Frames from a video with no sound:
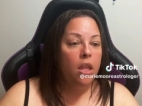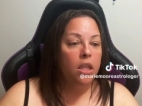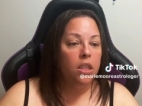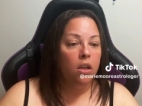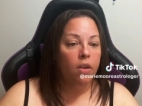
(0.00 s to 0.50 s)

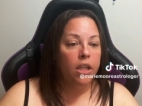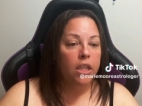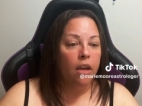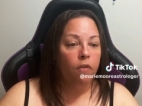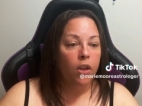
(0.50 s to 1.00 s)
This is a great
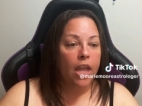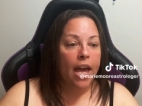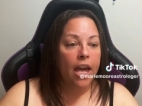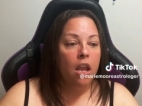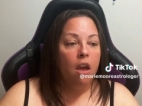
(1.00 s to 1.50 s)
time for
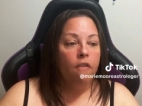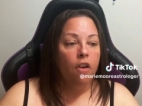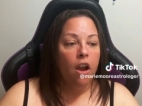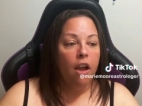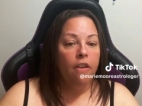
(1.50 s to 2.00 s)
that.
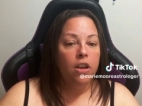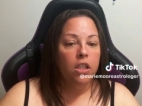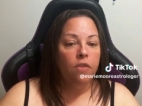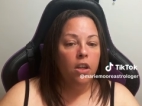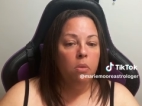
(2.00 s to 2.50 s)
For others
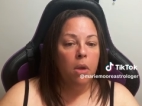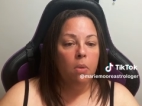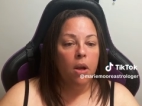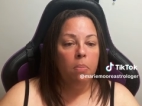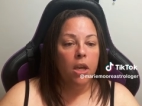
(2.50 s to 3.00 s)
of you, you may
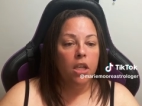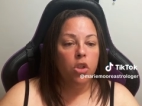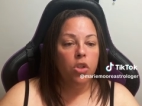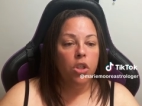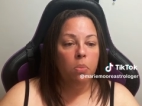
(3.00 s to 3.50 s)
want to pick and
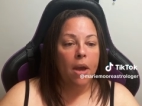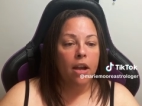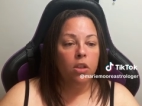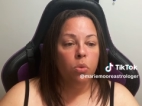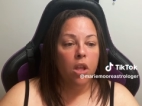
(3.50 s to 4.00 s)
choose your
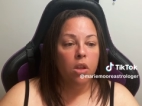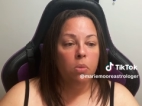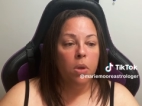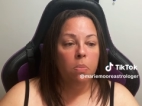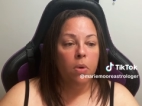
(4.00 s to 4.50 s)
battles with other
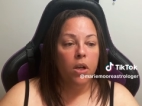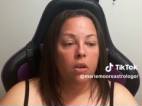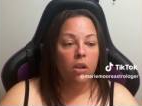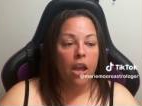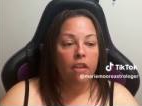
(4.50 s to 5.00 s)
people in
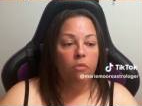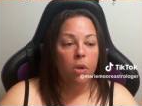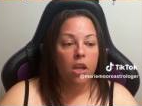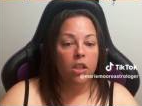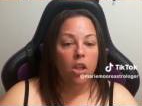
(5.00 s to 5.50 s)
your life,
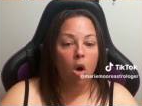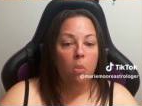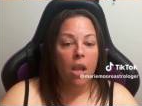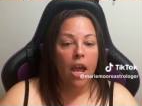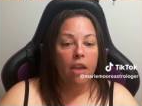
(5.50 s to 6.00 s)
because
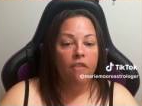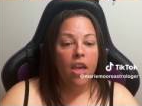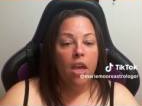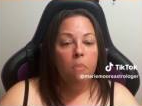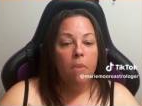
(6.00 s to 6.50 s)
home life
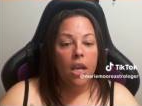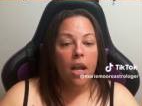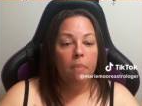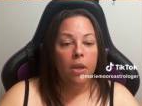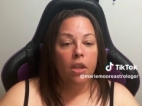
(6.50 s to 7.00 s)
may
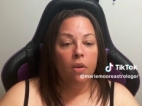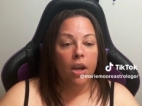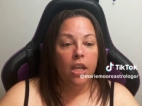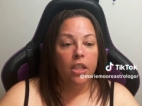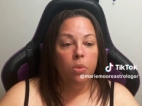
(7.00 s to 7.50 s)
not be the
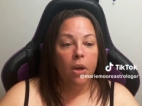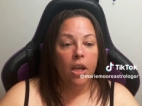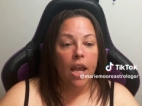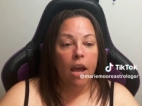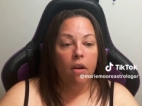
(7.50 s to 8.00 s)
greatest
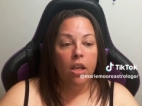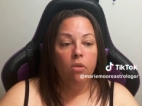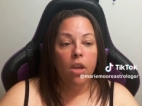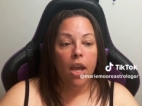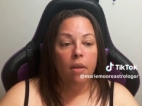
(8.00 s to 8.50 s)
right now, and
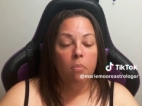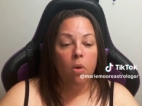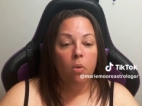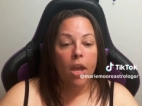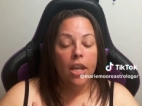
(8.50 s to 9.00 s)
you can,
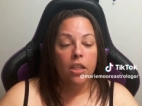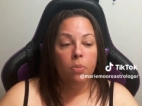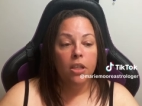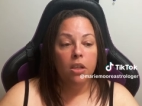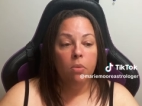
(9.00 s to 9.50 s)
and
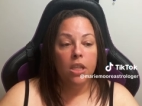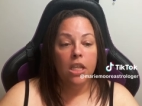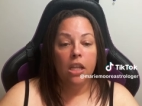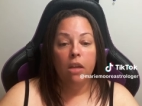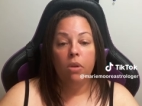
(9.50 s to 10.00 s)
especially with
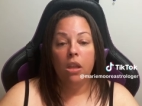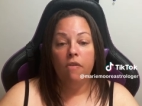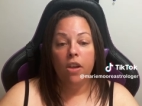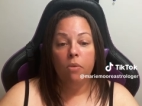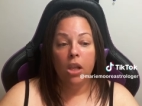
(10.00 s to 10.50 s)
dealing with
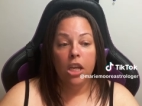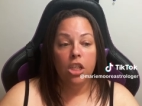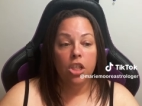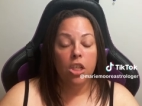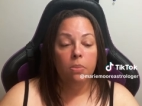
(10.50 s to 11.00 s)
live-in
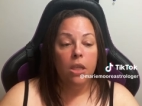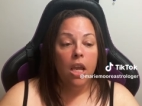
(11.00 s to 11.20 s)
relationships,